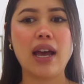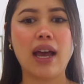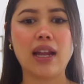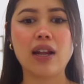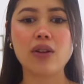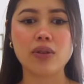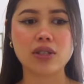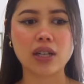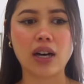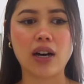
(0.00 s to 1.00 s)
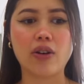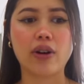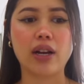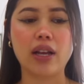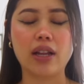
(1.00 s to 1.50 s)
any nausea or
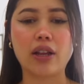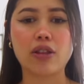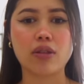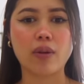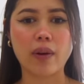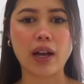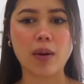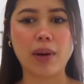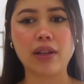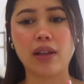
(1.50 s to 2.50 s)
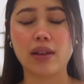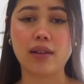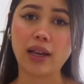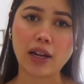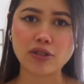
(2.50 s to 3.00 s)
any like throwing up other than the
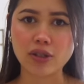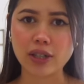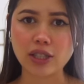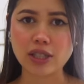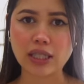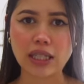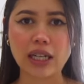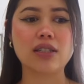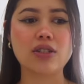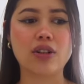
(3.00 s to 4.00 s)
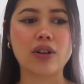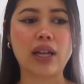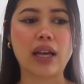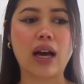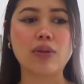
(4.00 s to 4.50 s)
gastro incident you know
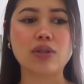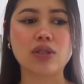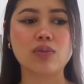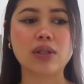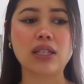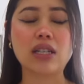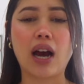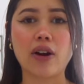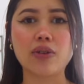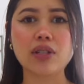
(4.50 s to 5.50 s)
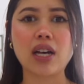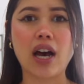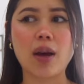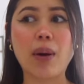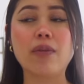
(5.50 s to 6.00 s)
like I was just really tired all the
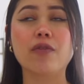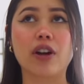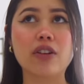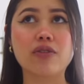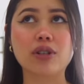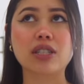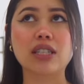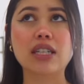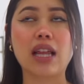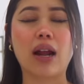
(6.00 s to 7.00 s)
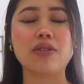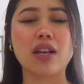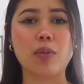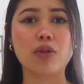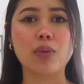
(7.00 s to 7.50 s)
time I'm very fortunate that I was
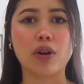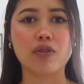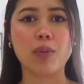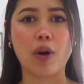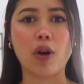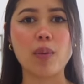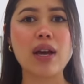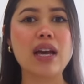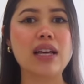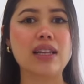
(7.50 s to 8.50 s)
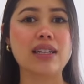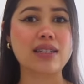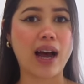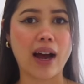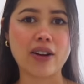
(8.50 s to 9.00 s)
able to work from home the
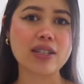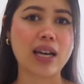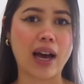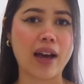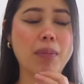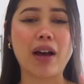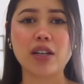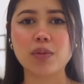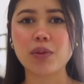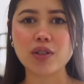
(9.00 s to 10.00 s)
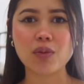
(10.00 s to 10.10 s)
entire time my husband works